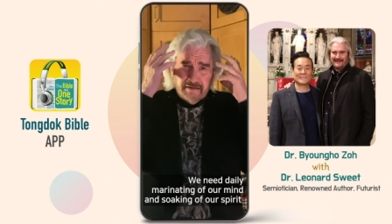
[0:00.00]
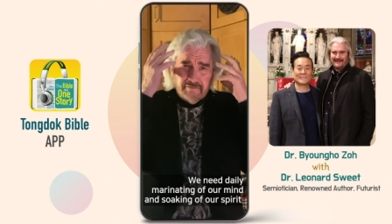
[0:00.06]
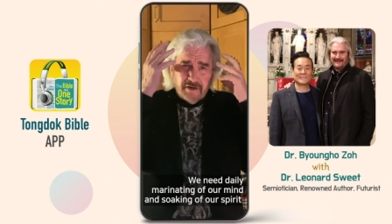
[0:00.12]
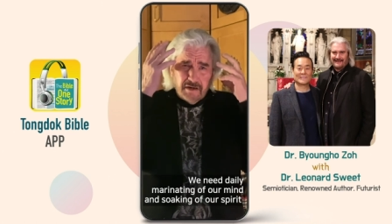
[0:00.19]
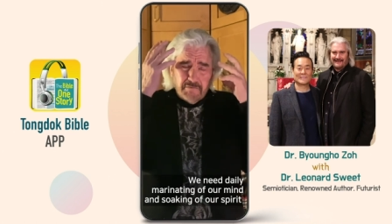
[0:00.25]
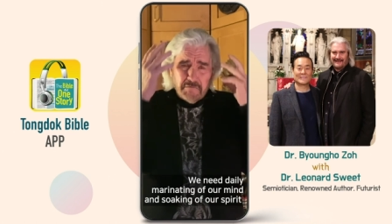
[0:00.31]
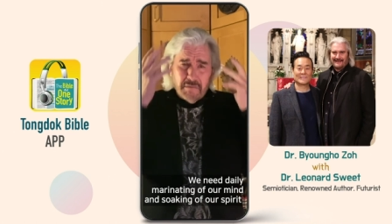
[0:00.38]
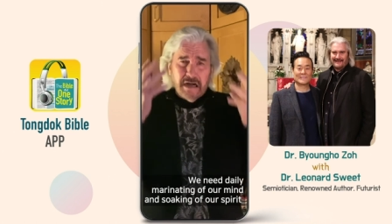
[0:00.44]
of
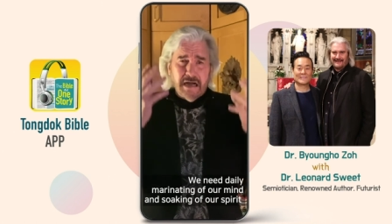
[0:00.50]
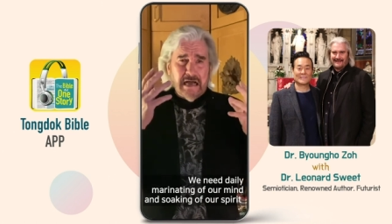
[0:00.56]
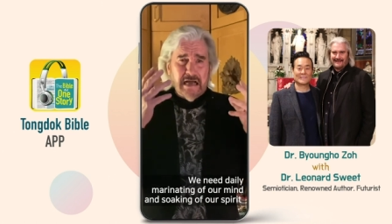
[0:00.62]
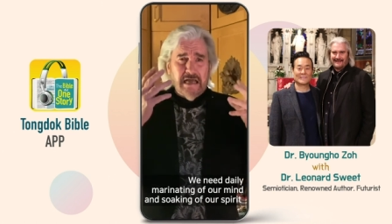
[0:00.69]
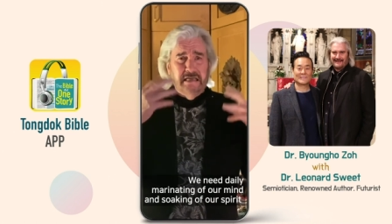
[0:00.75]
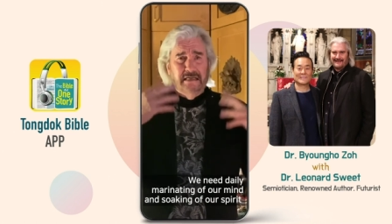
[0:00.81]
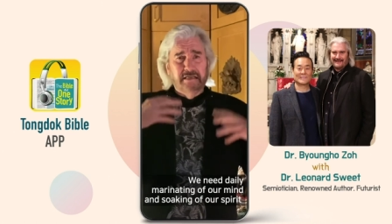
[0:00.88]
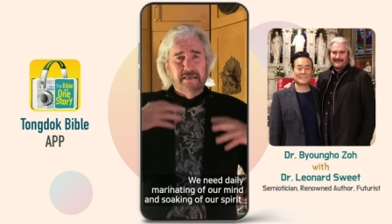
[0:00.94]
our
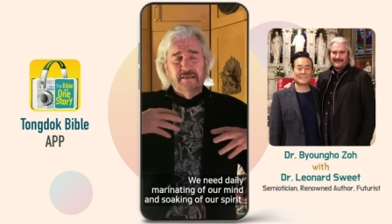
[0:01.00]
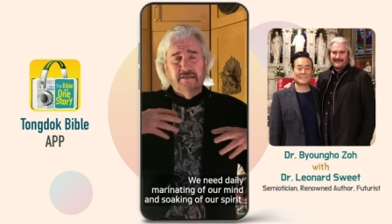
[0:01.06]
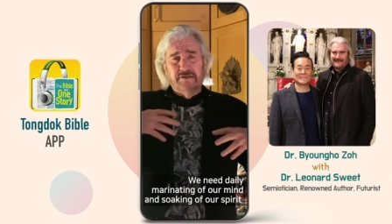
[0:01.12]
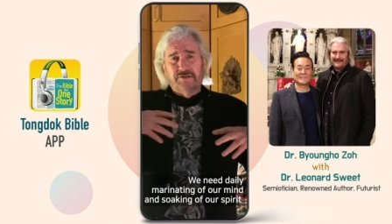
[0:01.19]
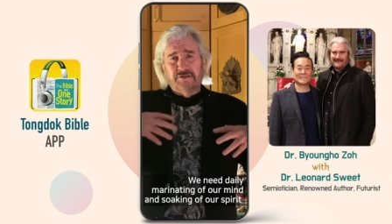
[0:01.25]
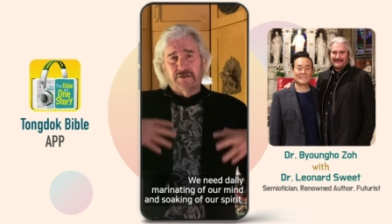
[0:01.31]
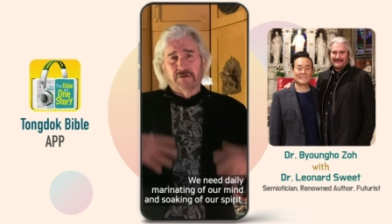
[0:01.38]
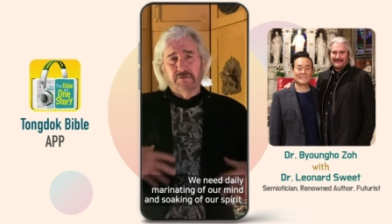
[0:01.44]
mind and the
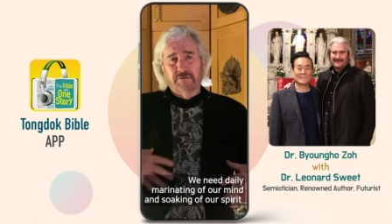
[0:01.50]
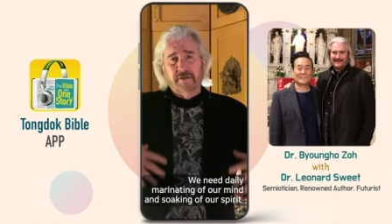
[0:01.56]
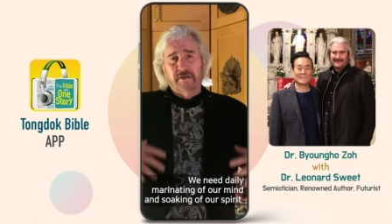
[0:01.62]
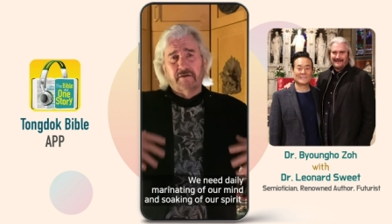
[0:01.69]
soaking